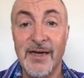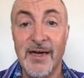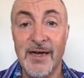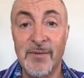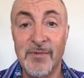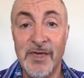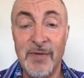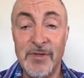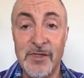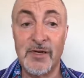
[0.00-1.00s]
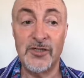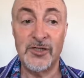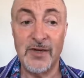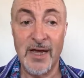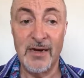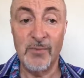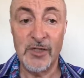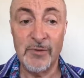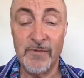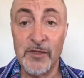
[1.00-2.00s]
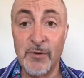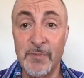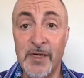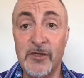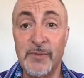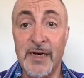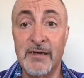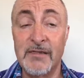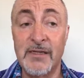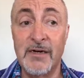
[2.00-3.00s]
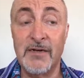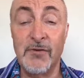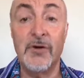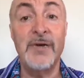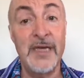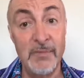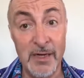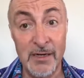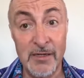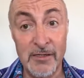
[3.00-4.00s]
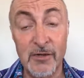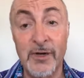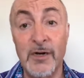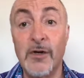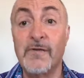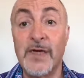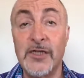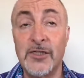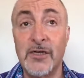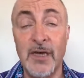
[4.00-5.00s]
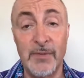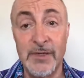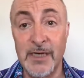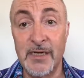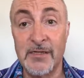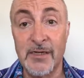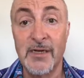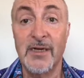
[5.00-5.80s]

Um, keep in touch and watch my Facebook page, it'll be announced there. And if you're on my email list, you'll get a notification in a couple of days.